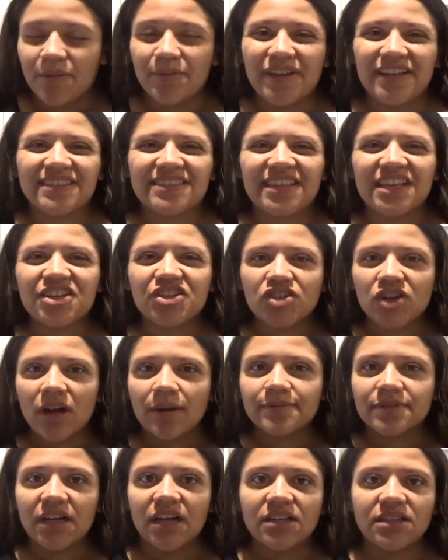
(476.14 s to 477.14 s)
It says
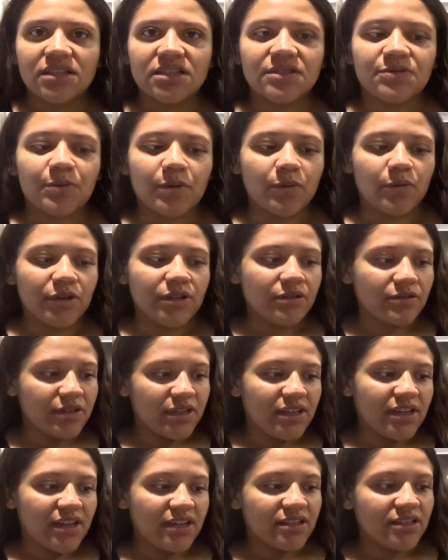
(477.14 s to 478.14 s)
chopped onions, but we don't
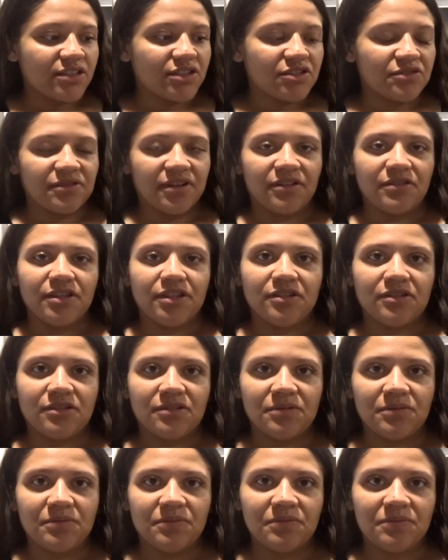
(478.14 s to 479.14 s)
eat onions around here.